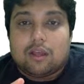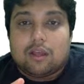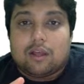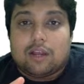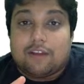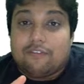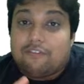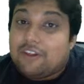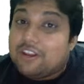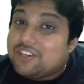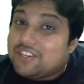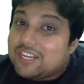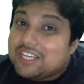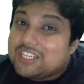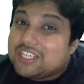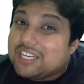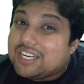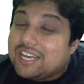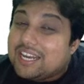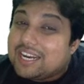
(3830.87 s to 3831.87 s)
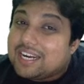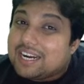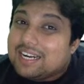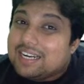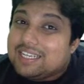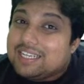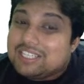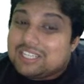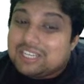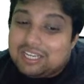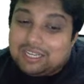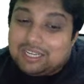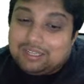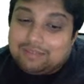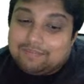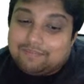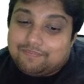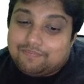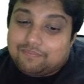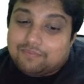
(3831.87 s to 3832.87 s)
refrigeration, air
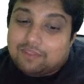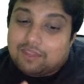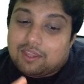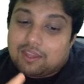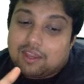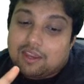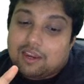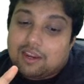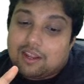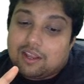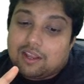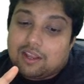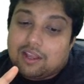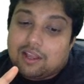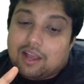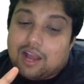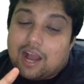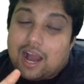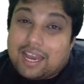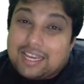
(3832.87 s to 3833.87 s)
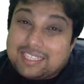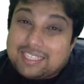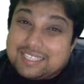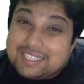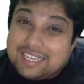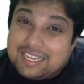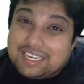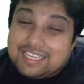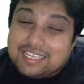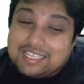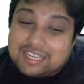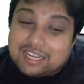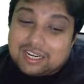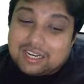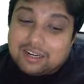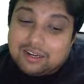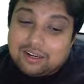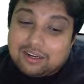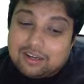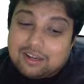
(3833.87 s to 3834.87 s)
conditioning, IC
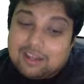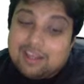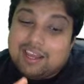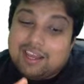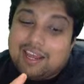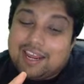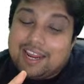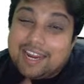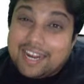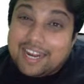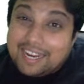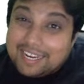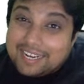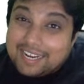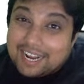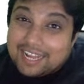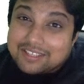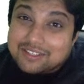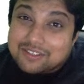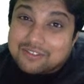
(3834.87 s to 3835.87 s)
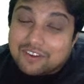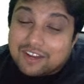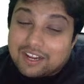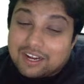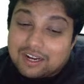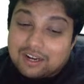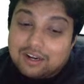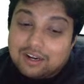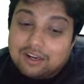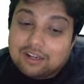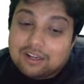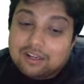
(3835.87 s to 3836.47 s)
engine, heat transfer,